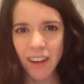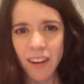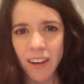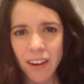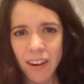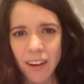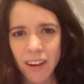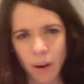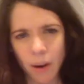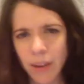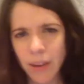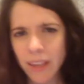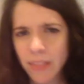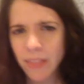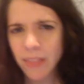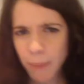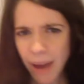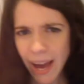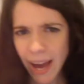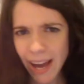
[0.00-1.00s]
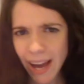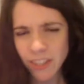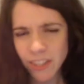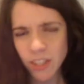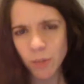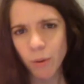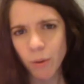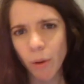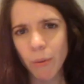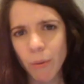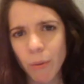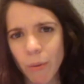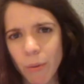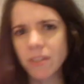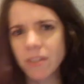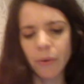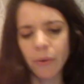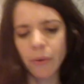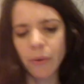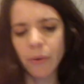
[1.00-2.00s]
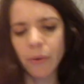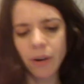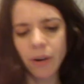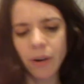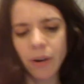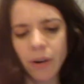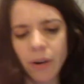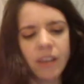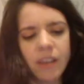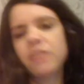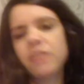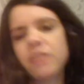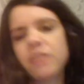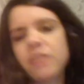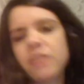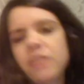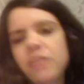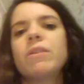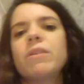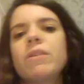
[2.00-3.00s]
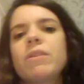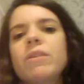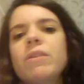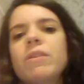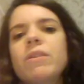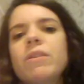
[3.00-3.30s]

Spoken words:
Now, in the past, what we would do is we would use